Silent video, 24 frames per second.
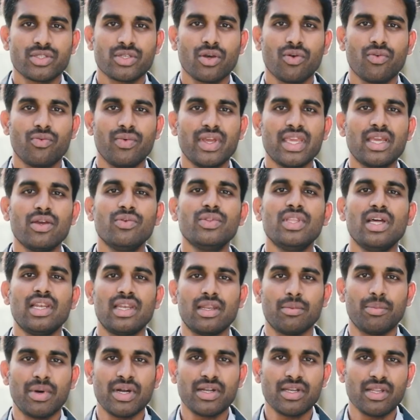So we give the
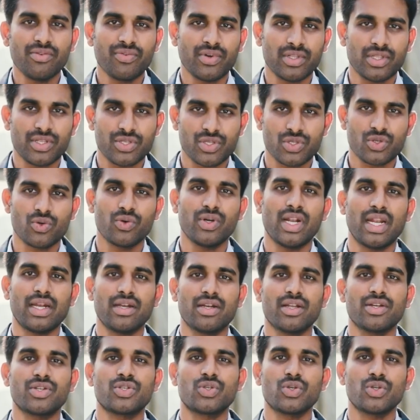liberty for the
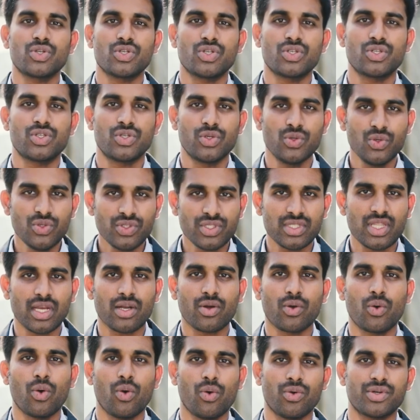student to choose the
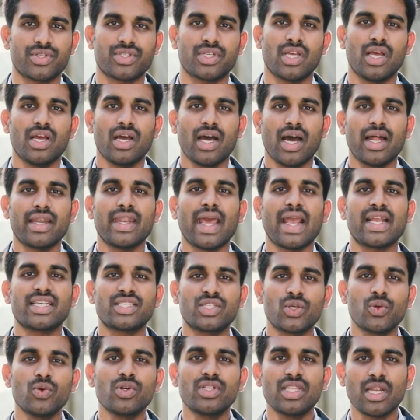course and
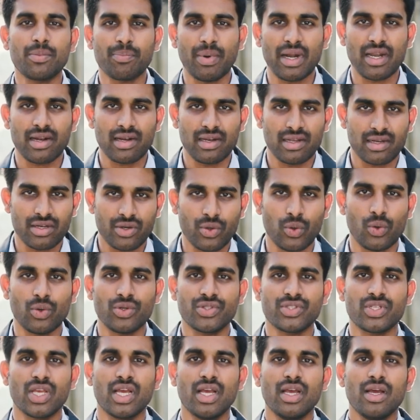execute that particular
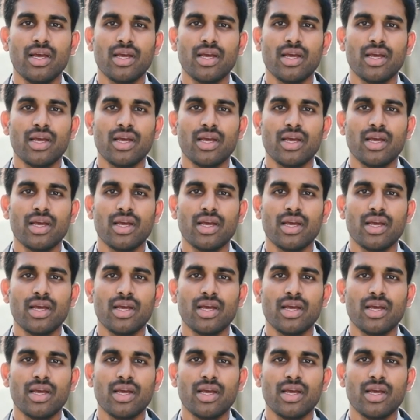course